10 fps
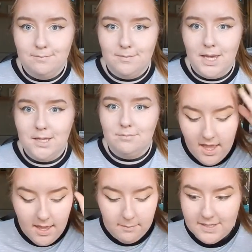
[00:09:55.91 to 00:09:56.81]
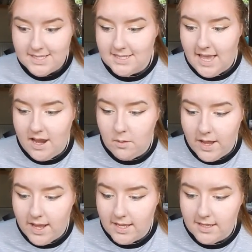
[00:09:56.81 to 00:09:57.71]
Okay, mascara
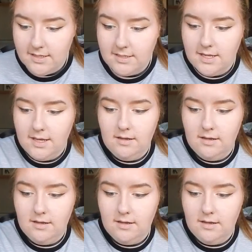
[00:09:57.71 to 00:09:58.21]
wise,